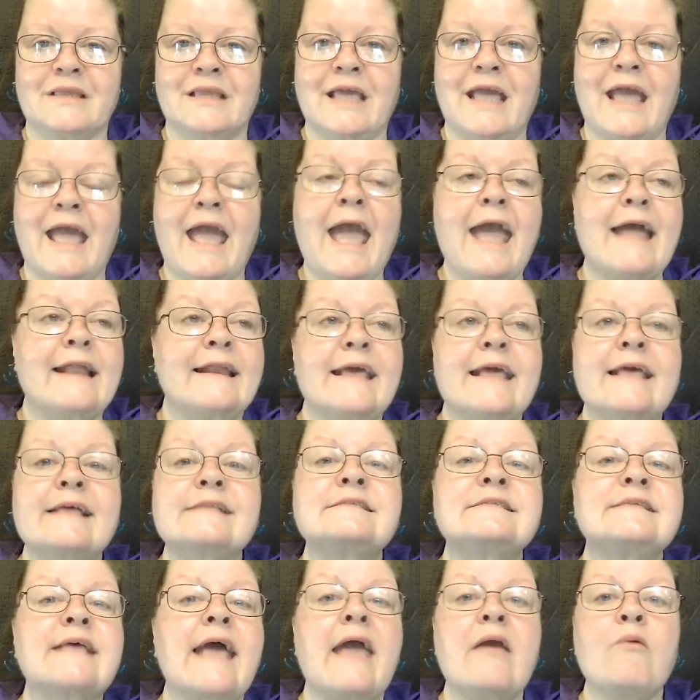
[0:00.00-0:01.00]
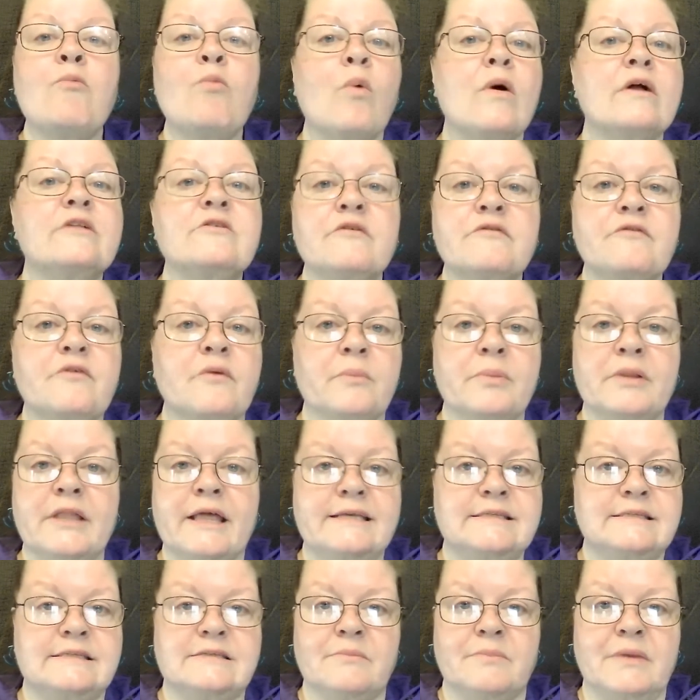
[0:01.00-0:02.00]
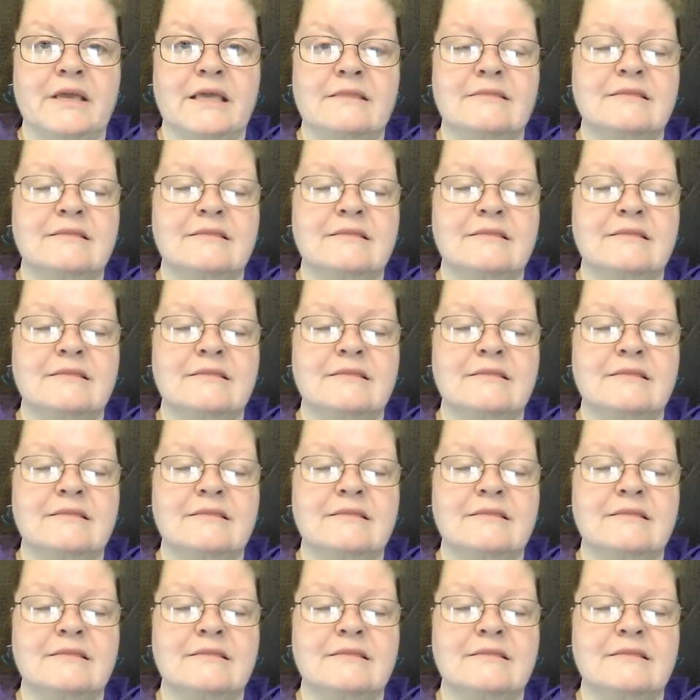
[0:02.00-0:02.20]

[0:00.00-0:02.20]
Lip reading: And it's a wonderful place to be.